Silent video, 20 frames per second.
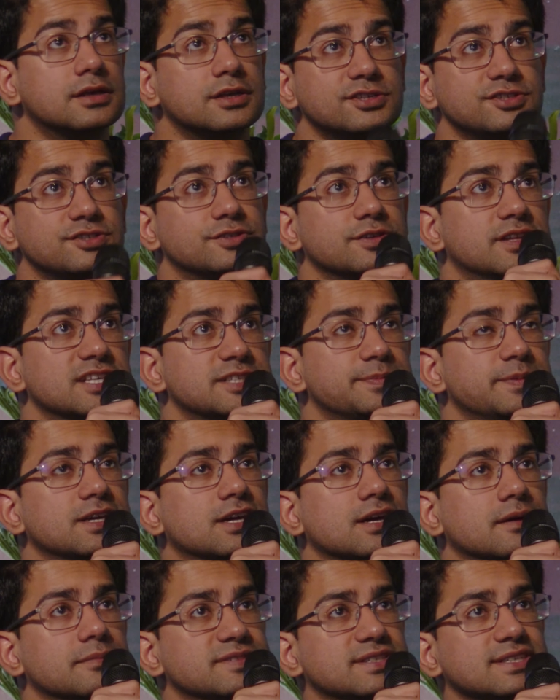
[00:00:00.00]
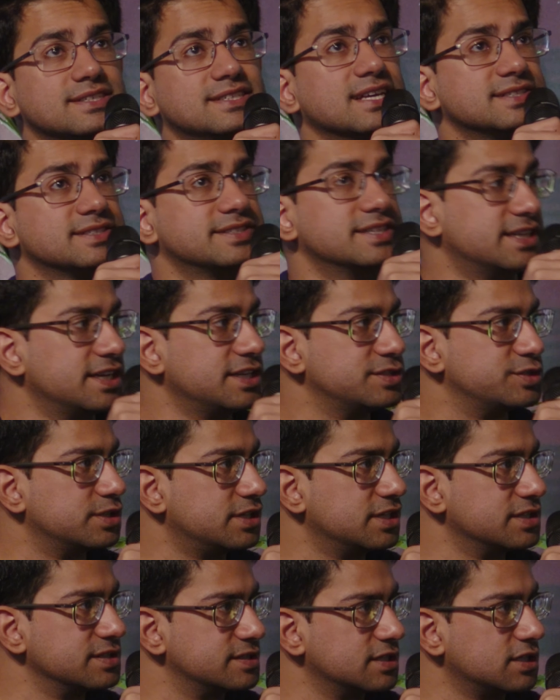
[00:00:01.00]
So this becomes the destination
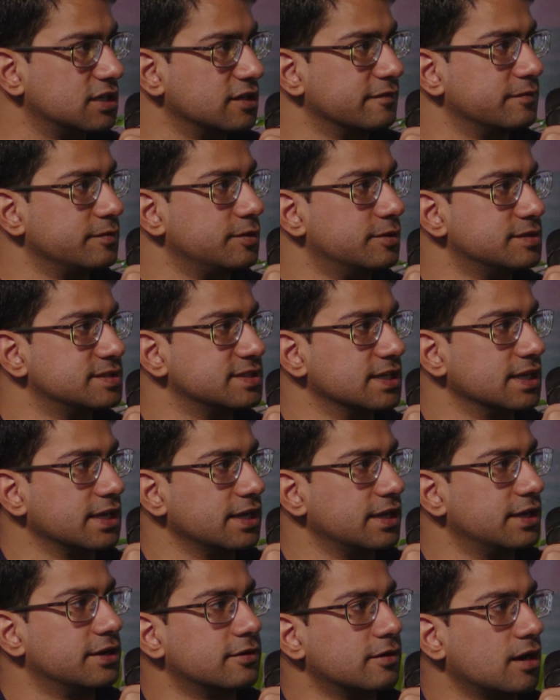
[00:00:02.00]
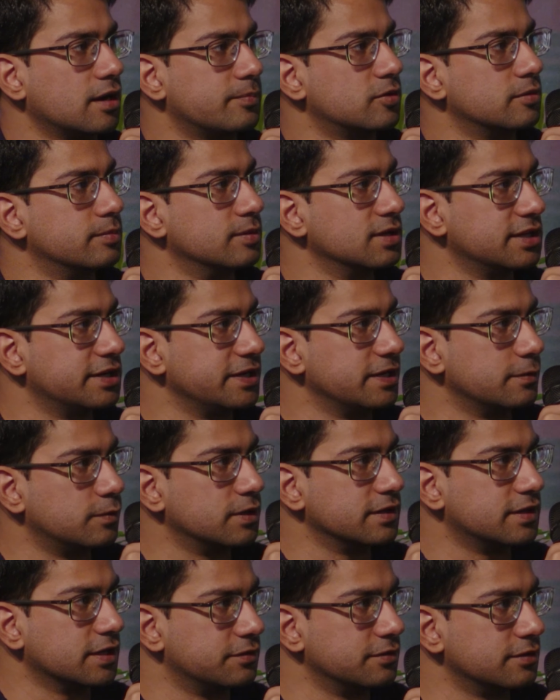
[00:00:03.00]
instead of, you're saying, interoperability
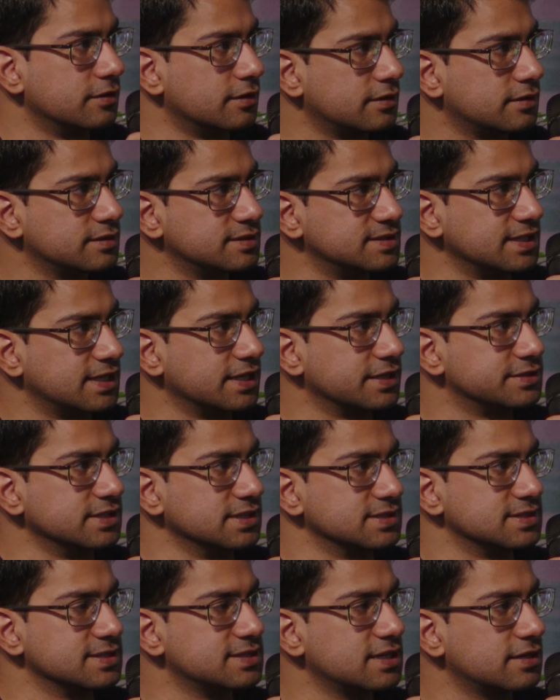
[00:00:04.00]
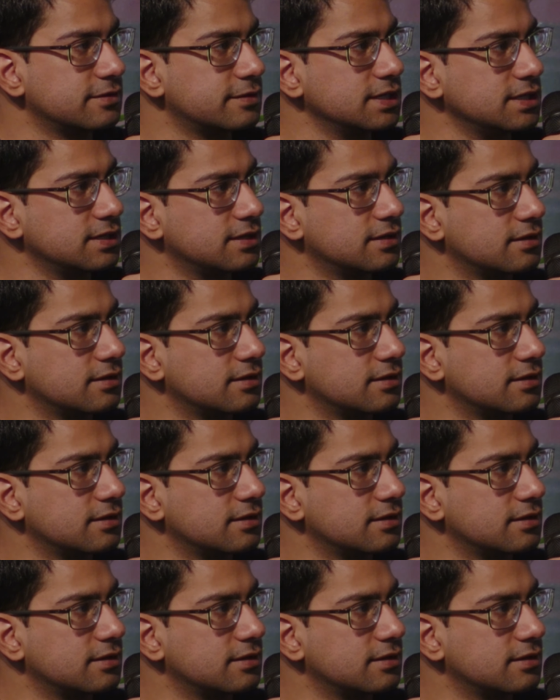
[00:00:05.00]
with other ZK chains. Is that right?